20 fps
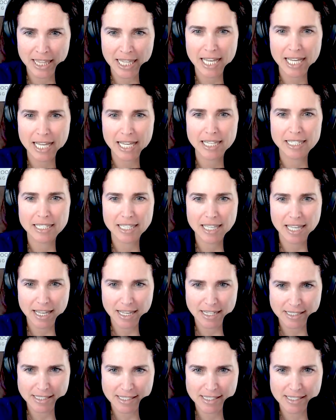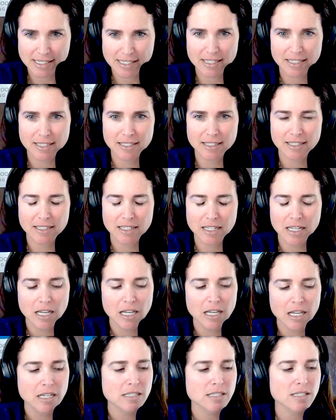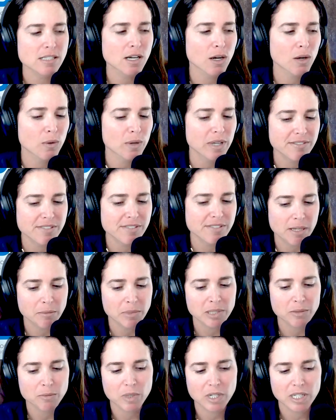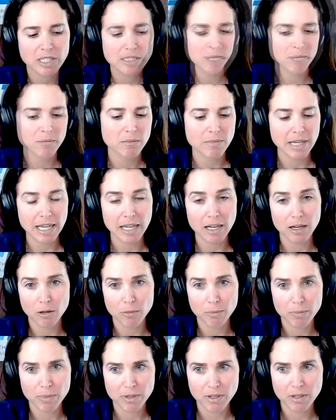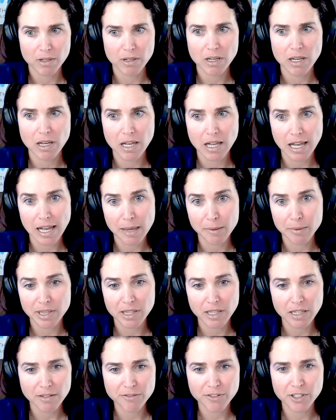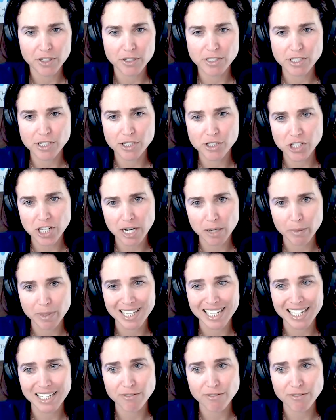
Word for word: that. Yes. So if someone wants help, I would love for you to share where they can